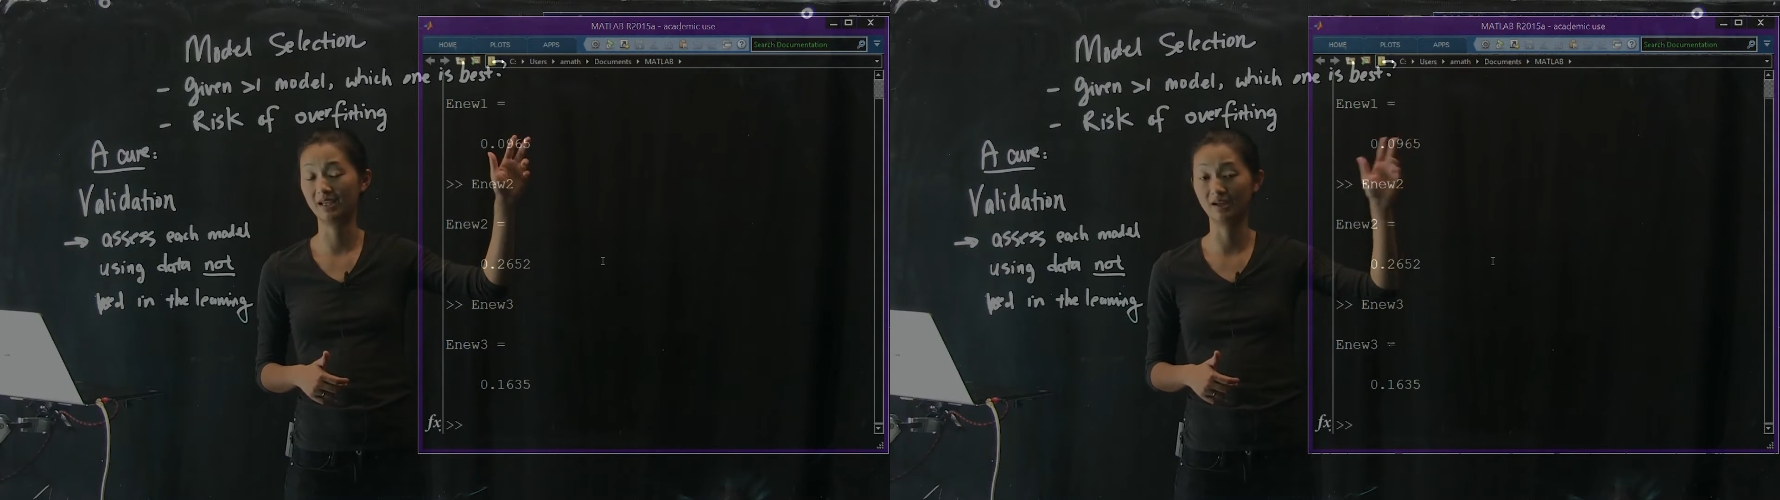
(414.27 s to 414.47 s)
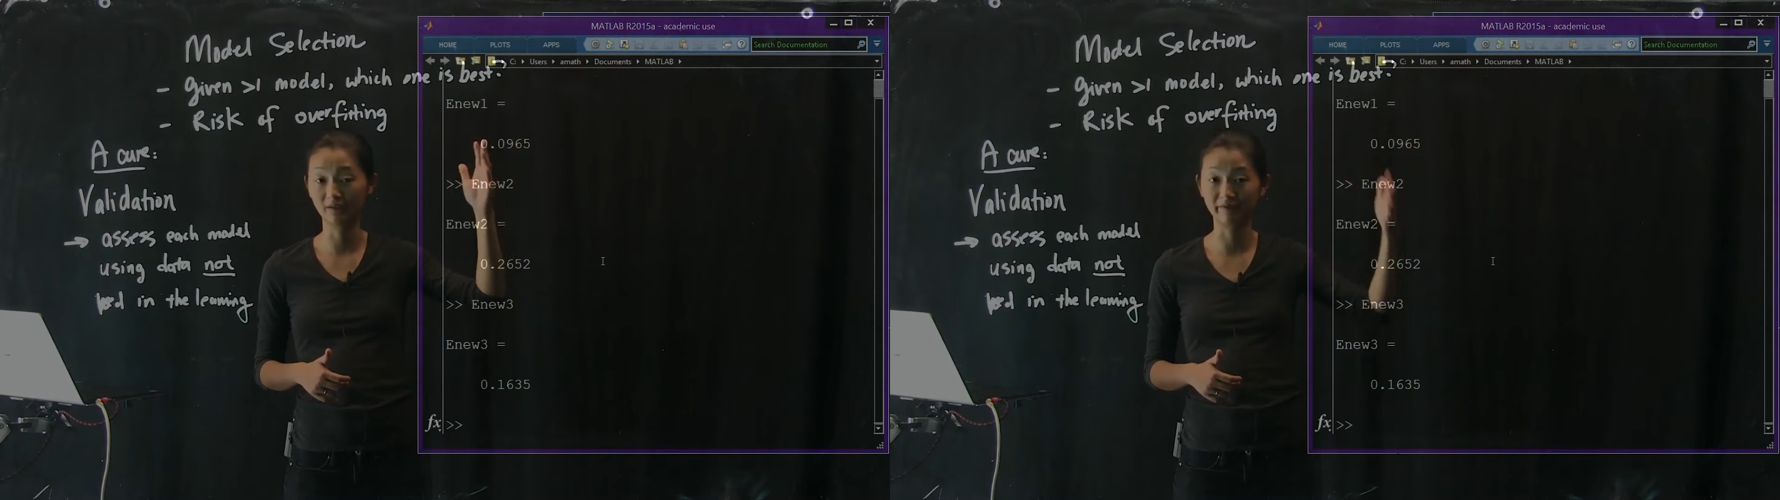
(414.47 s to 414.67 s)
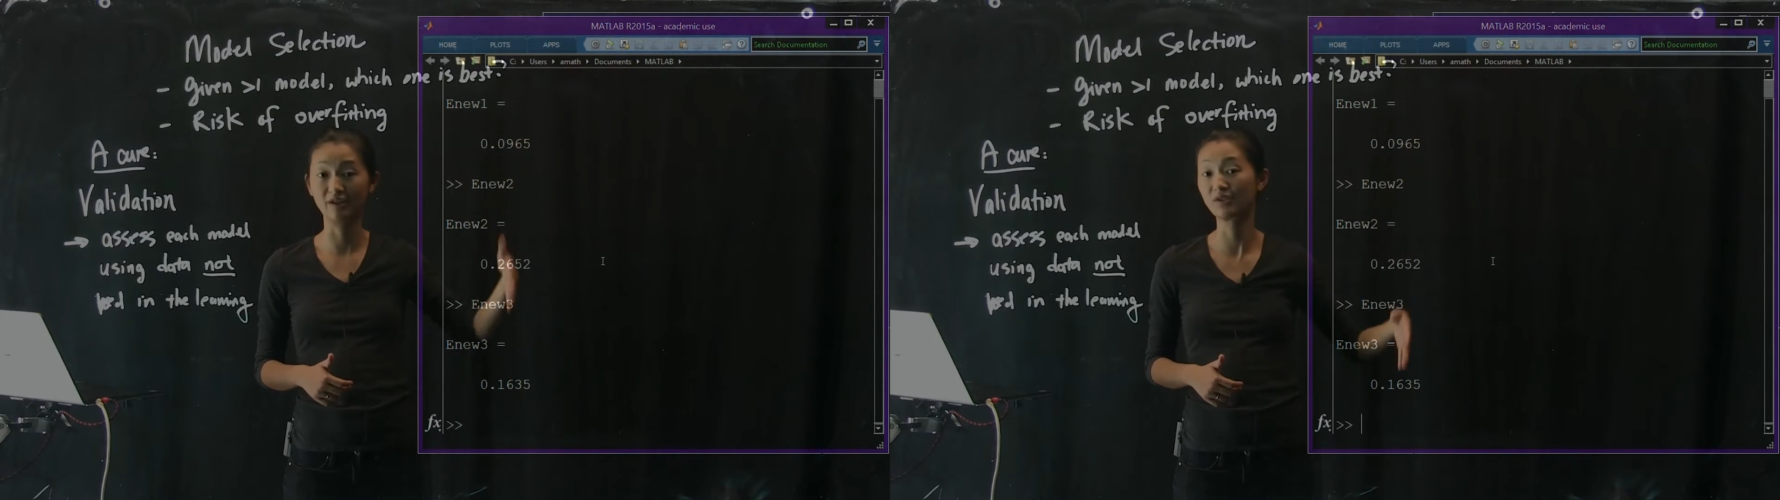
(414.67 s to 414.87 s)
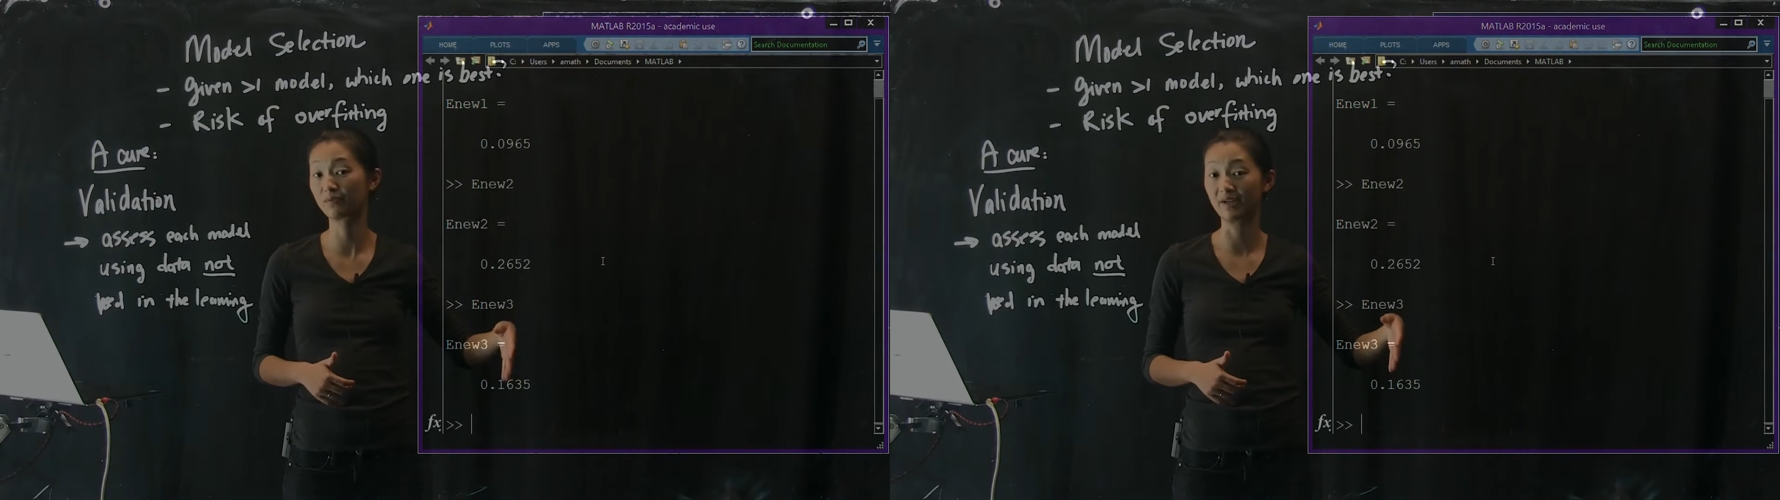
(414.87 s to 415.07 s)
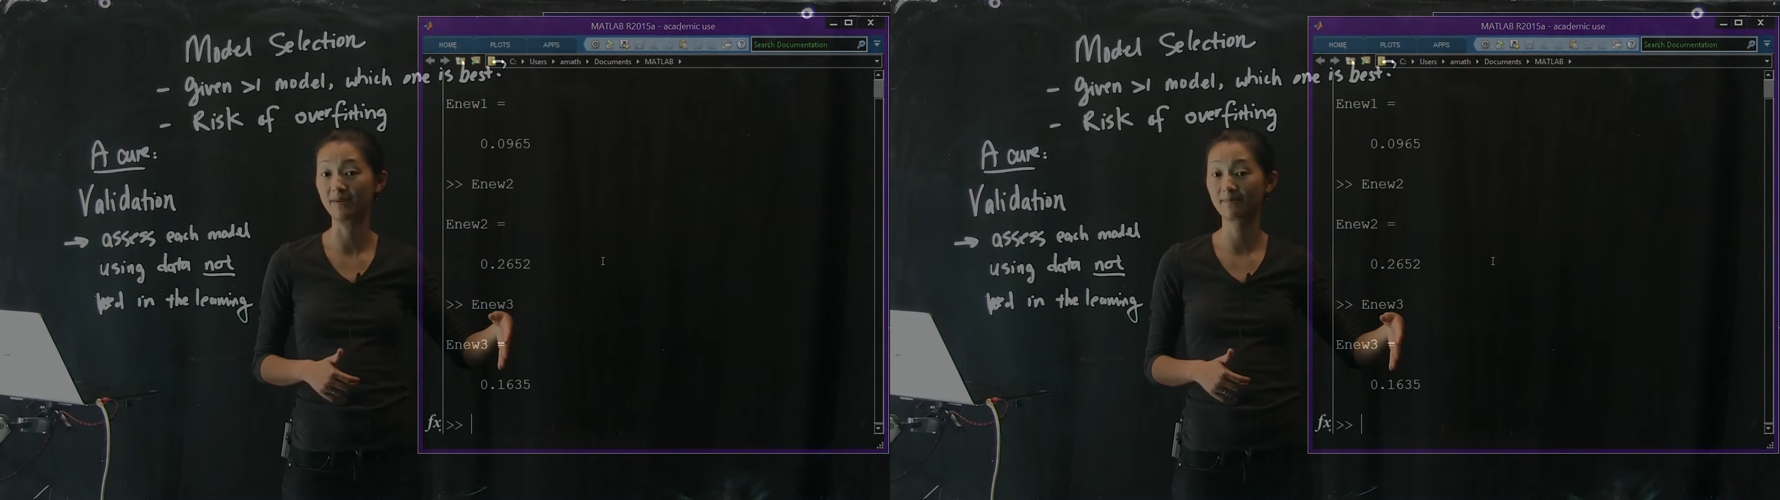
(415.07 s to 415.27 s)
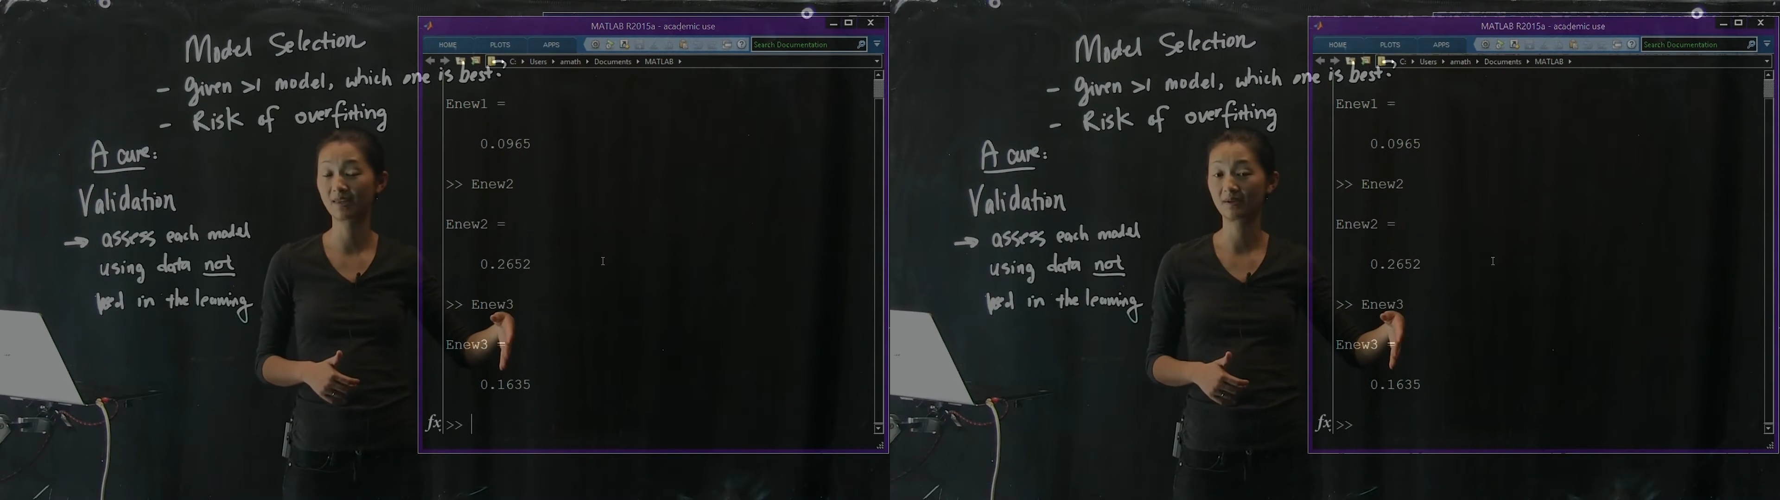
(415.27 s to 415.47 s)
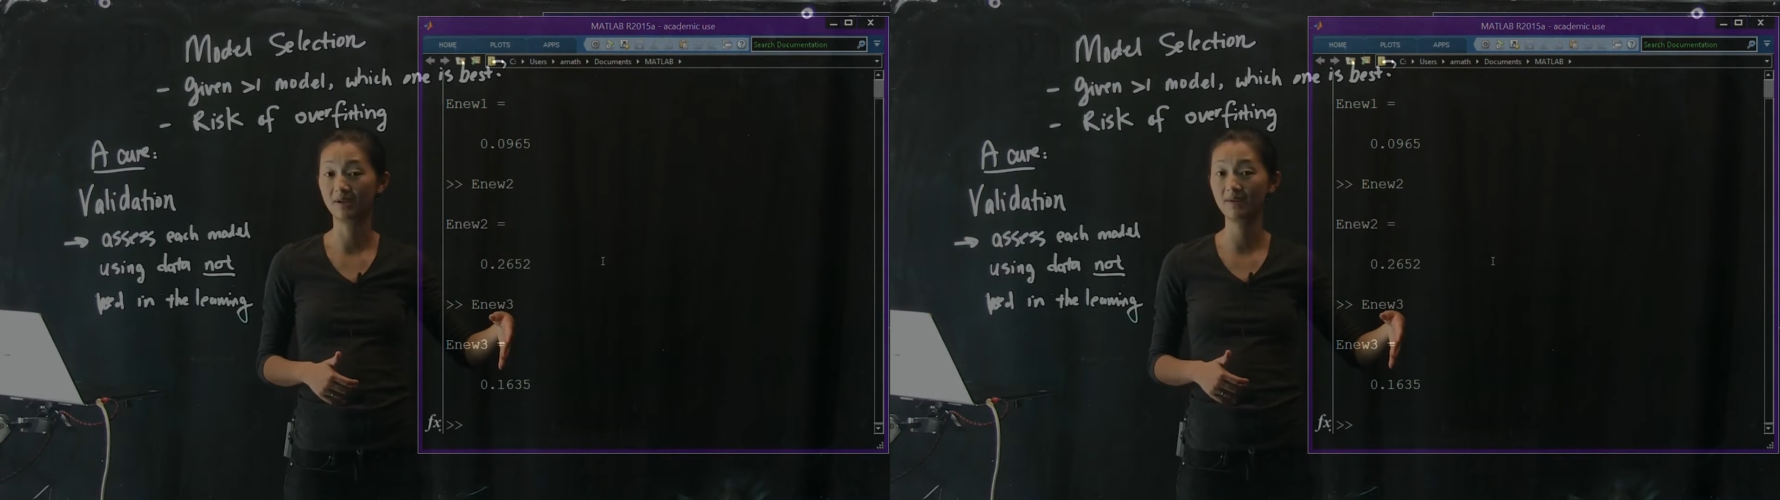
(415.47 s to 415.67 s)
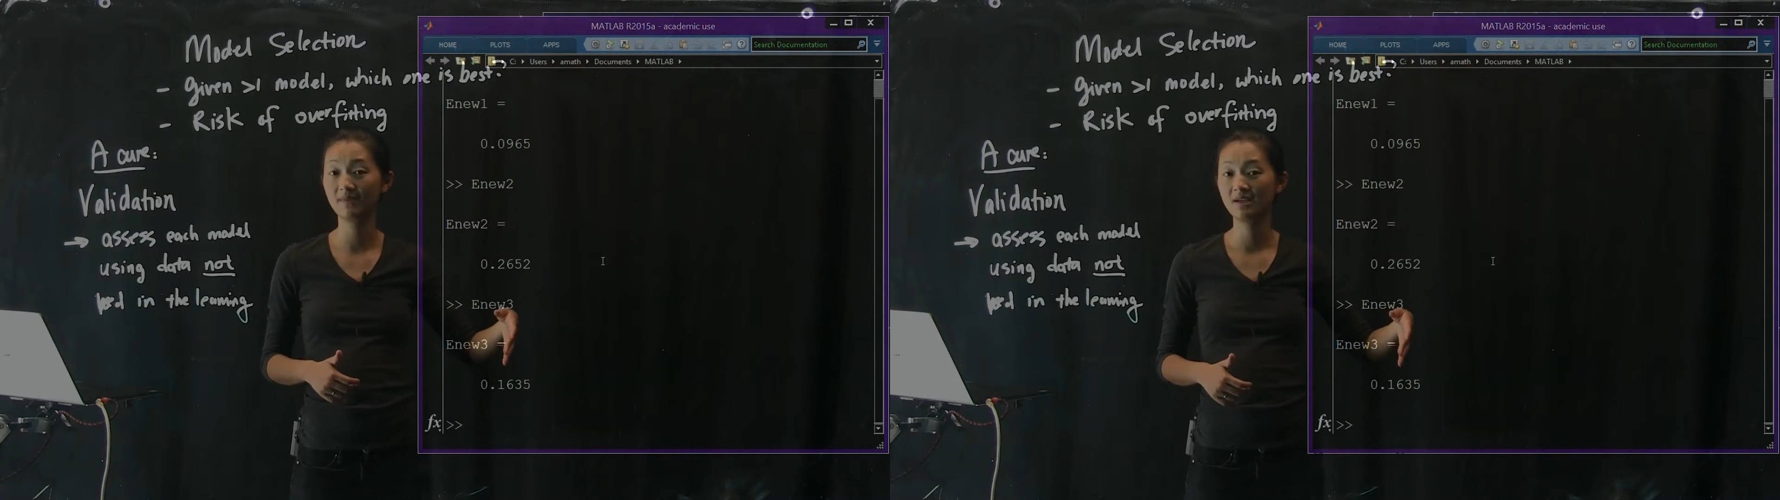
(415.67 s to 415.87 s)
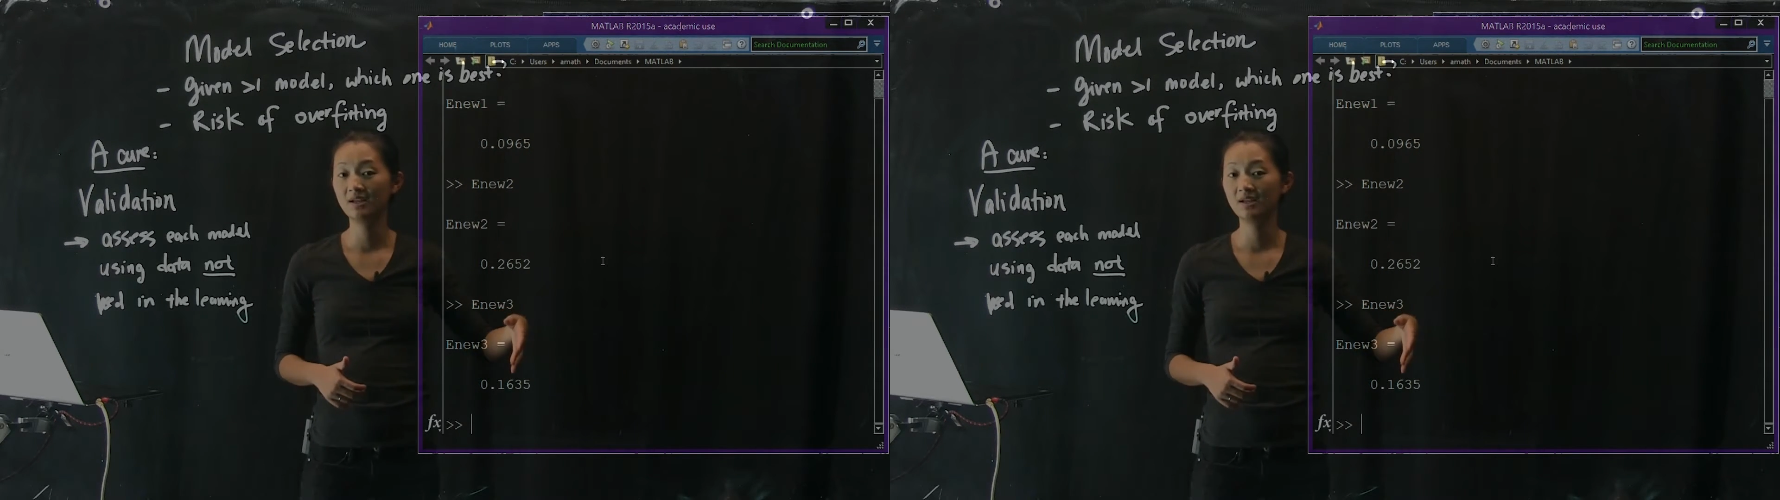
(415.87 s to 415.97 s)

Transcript: of these three, right?